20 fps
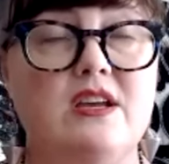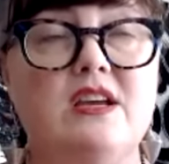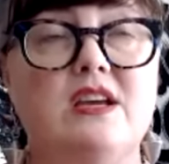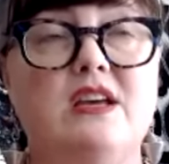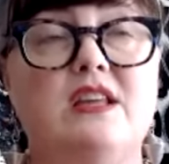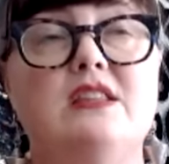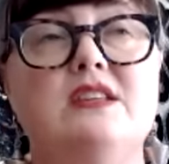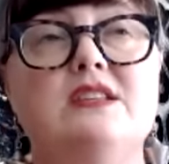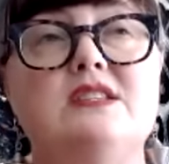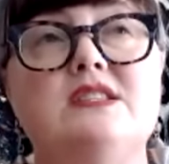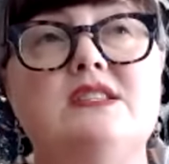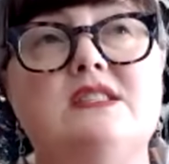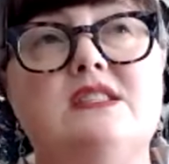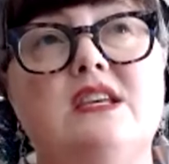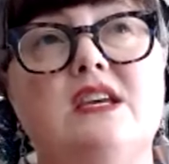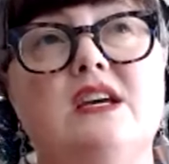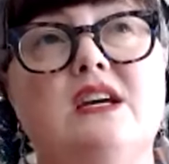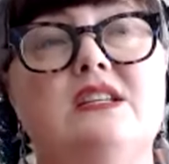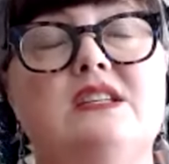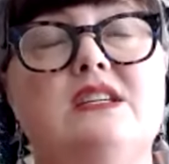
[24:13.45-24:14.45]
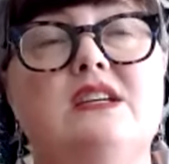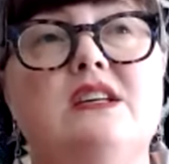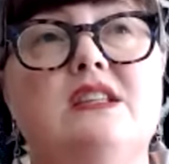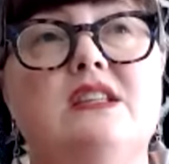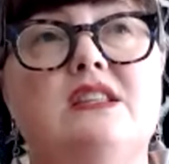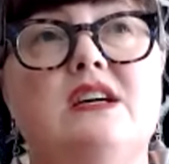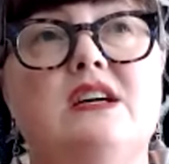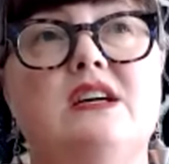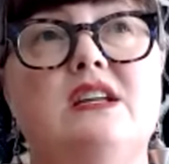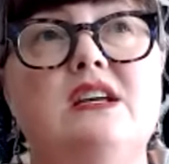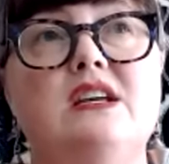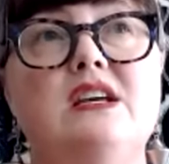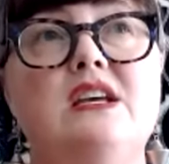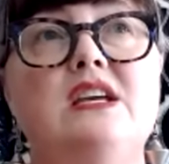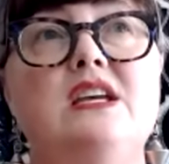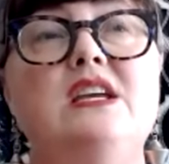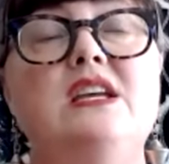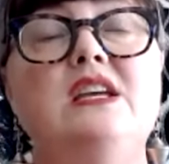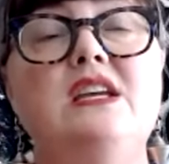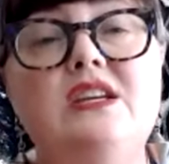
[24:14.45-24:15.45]
And this is the idea that
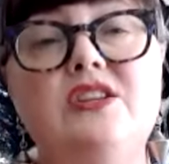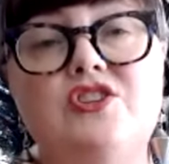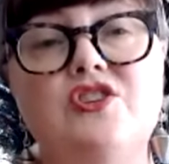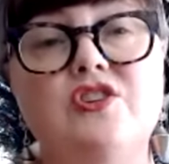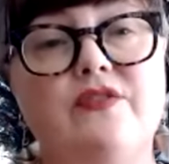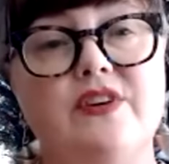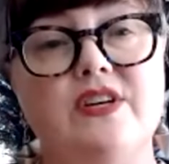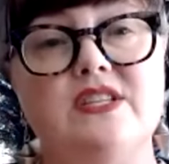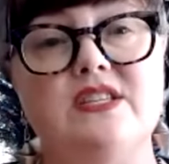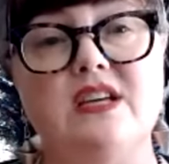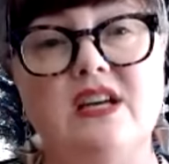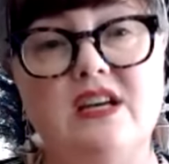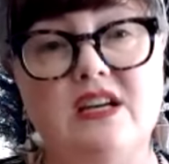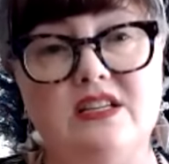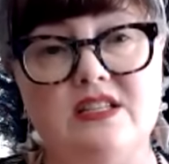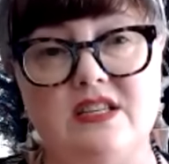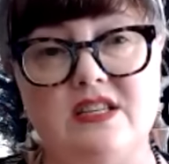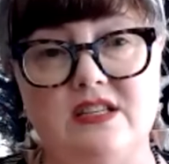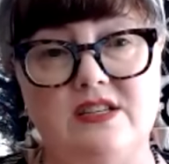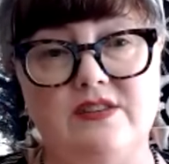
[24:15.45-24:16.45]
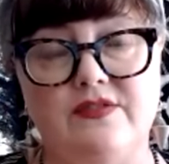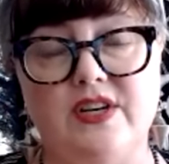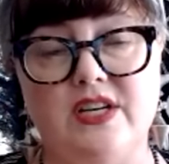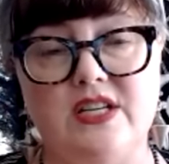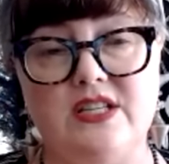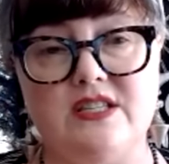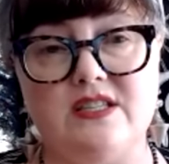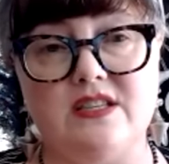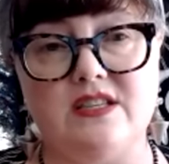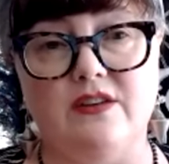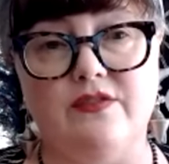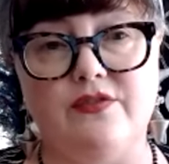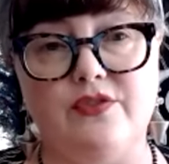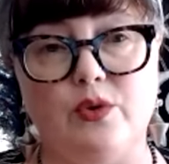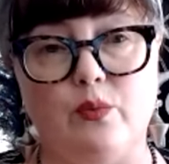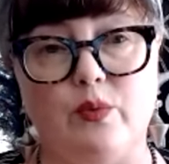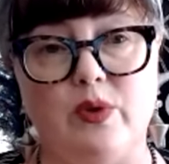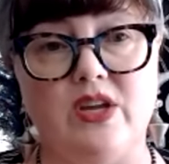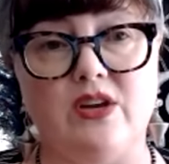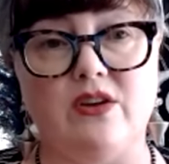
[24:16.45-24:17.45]
each of us has a divine self
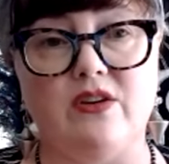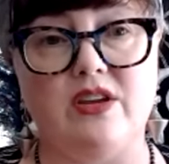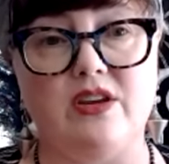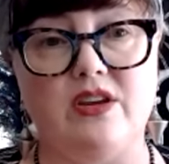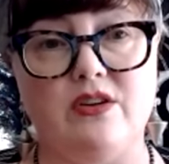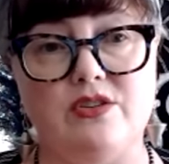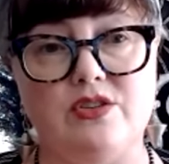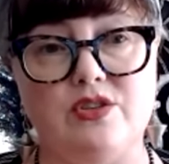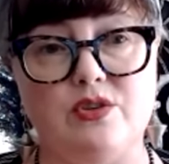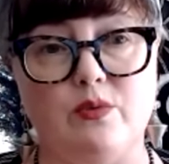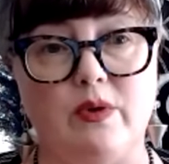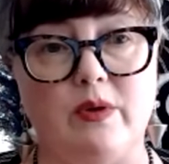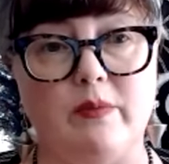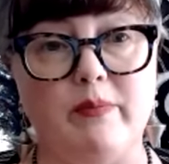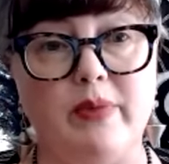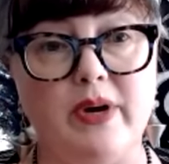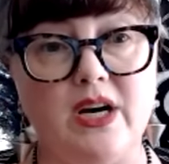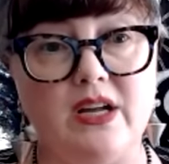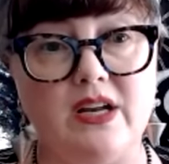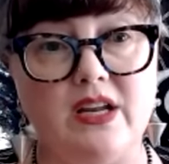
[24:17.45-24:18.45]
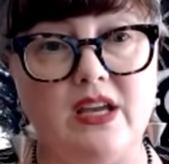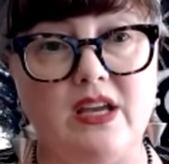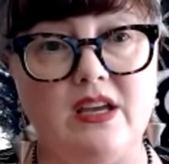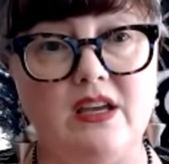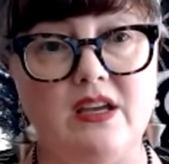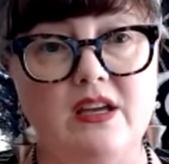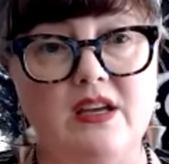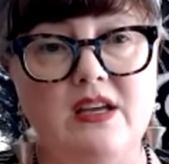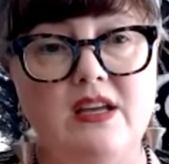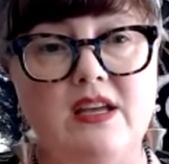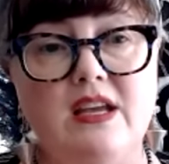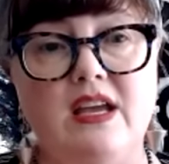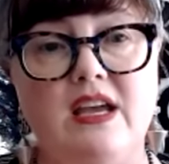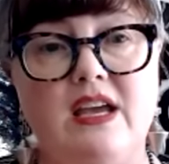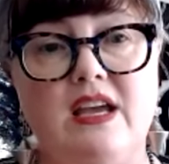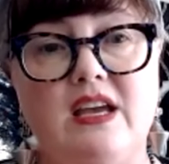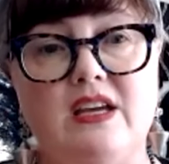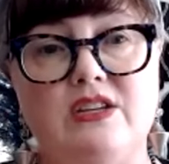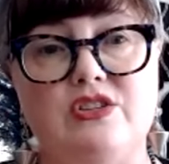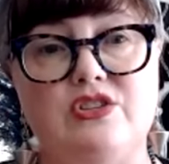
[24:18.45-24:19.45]
that we are here to embody
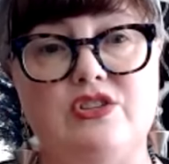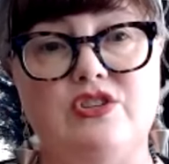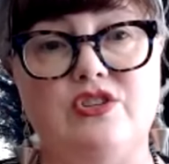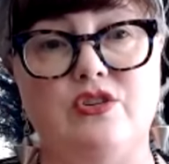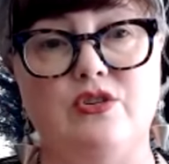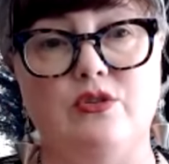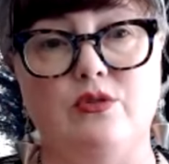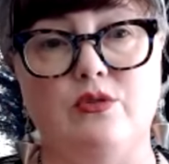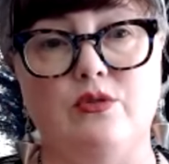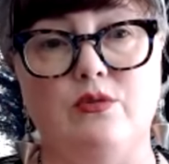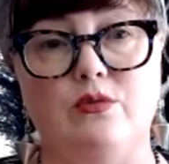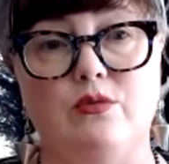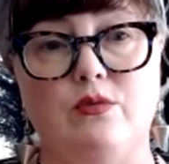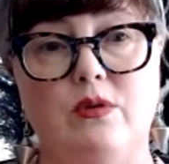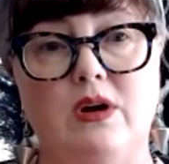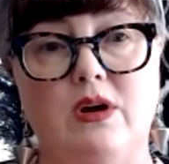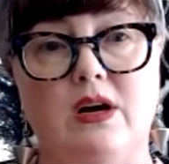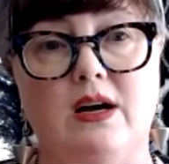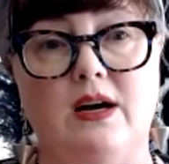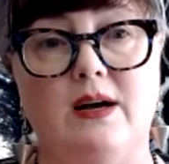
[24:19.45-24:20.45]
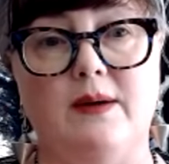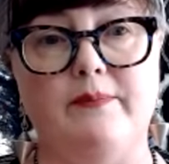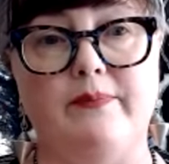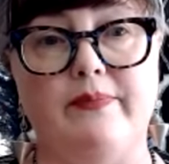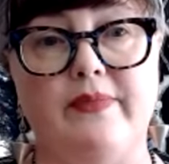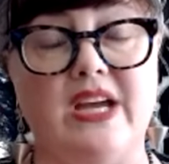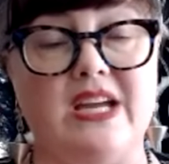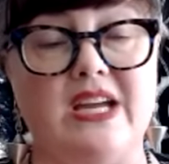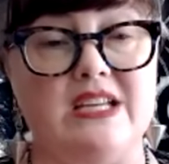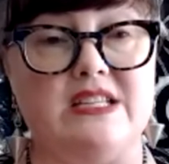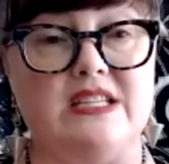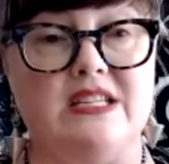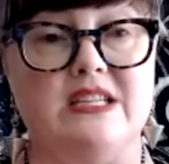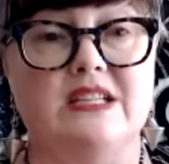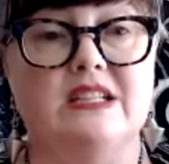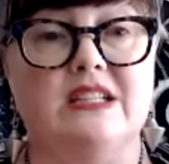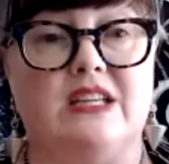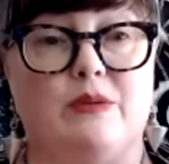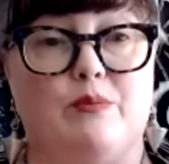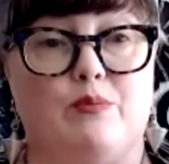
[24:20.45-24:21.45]
and to um,
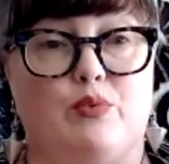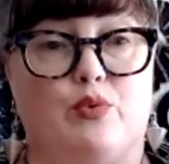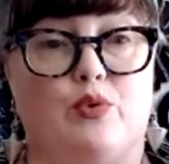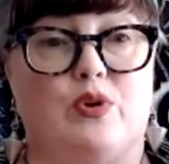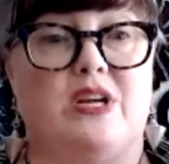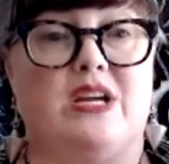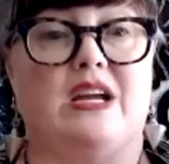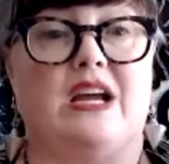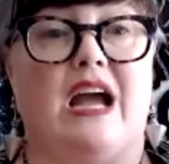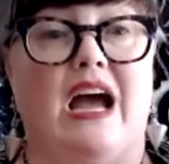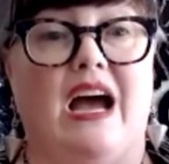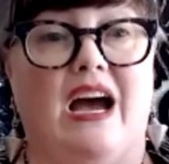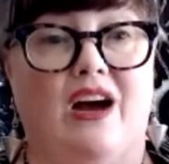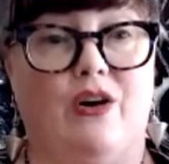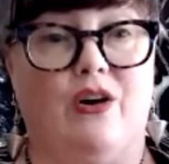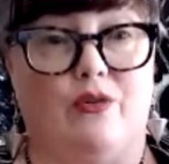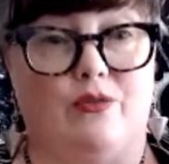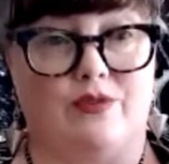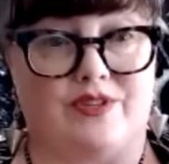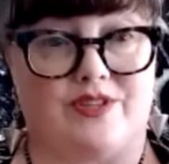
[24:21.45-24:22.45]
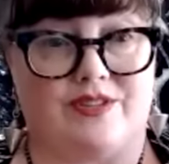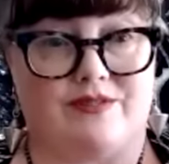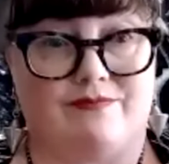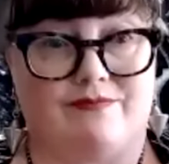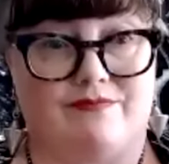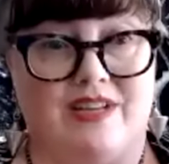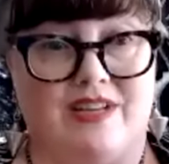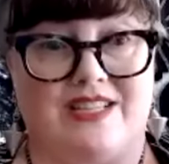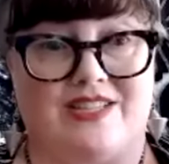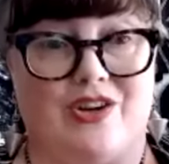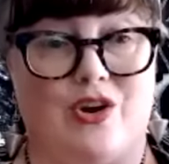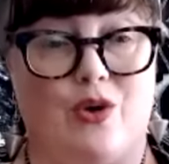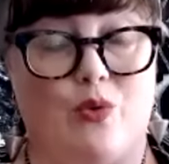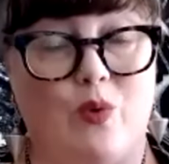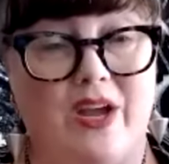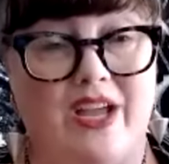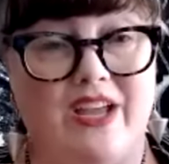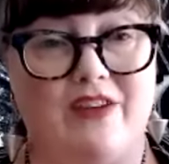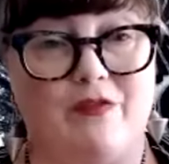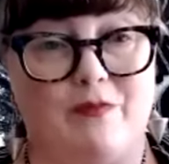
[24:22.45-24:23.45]
ideally bring out as our
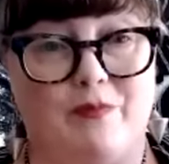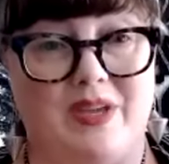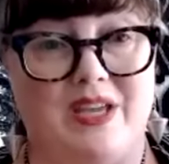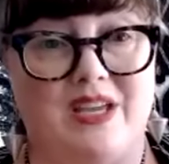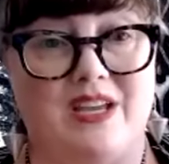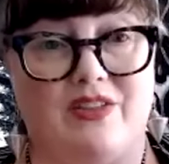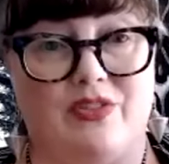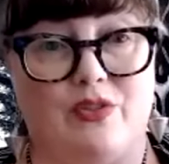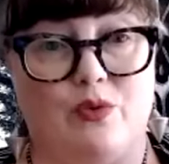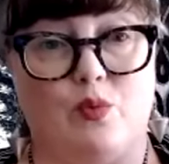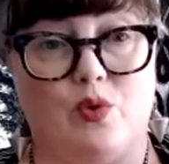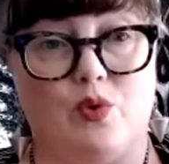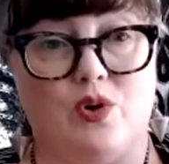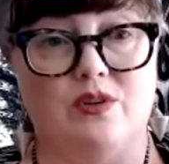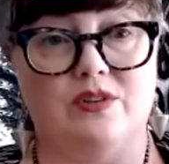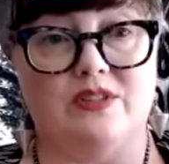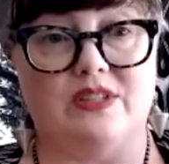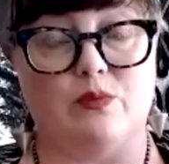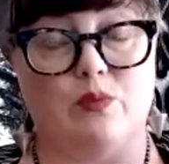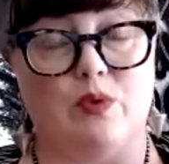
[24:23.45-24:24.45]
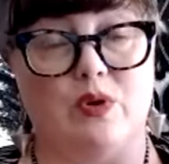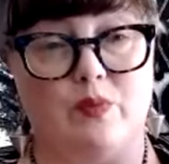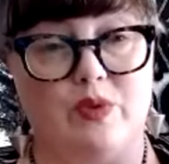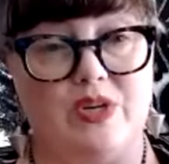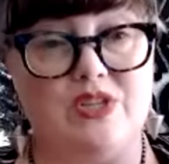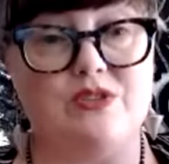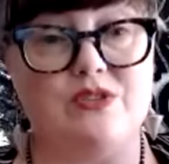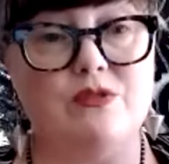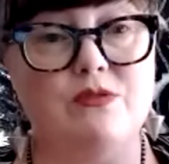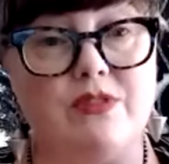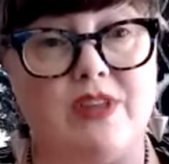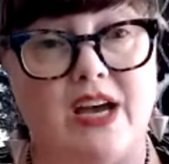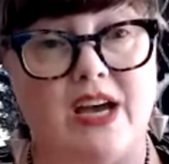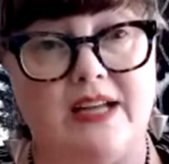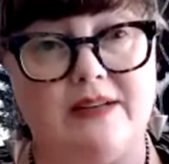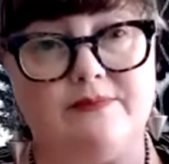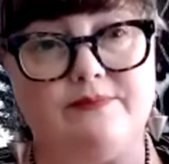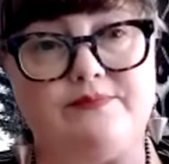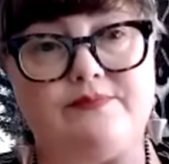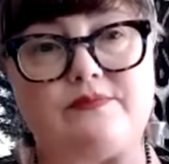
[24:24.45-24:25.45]
way of being in the world. And when we do that,